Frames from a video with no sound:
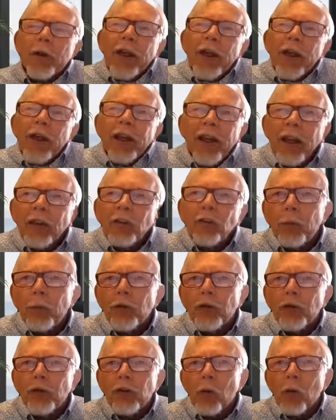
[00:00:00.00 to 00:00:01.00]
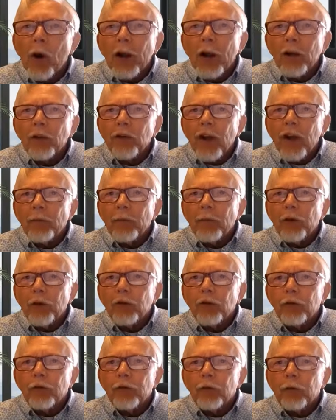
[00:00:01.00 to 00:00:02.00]
I mean that's a pretty well
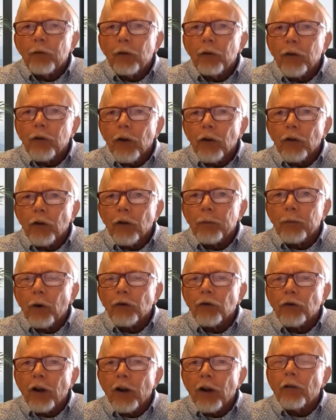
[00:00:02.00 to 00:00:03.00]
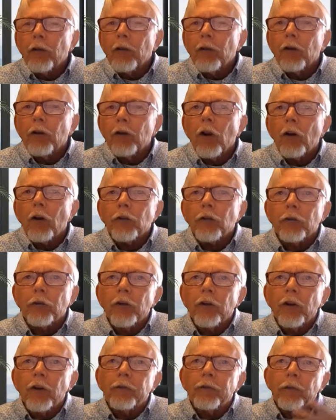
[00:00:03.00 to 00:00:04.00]
established research project, and there are
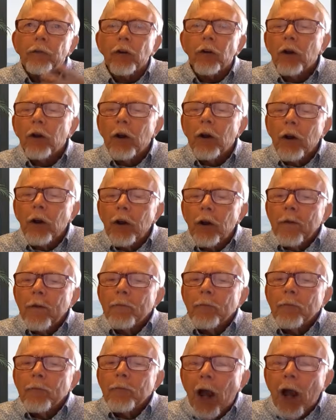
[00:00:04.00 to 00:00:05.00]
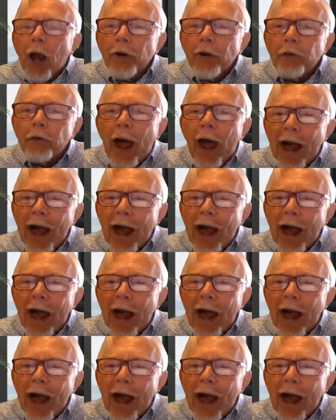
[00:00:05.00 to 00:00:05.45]
lots of different kind